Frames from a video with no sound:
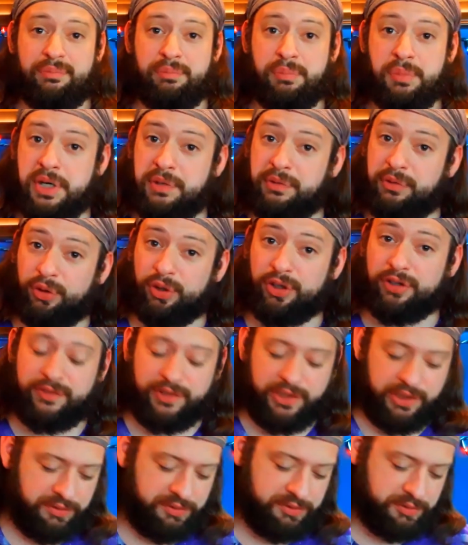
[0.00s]
movie
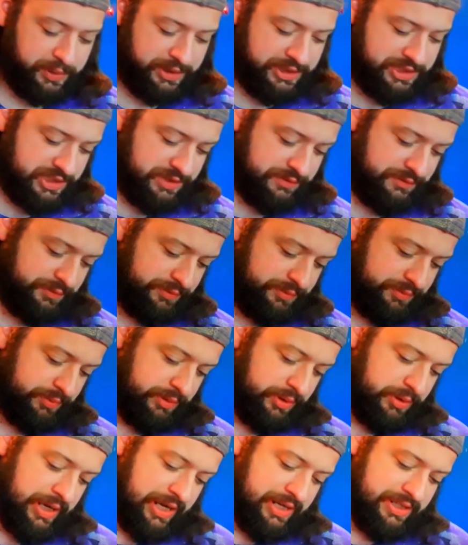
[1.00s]
reviews, which if
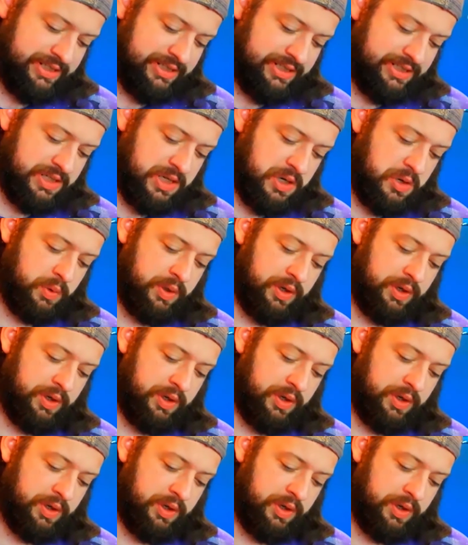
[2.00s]
you didn't know,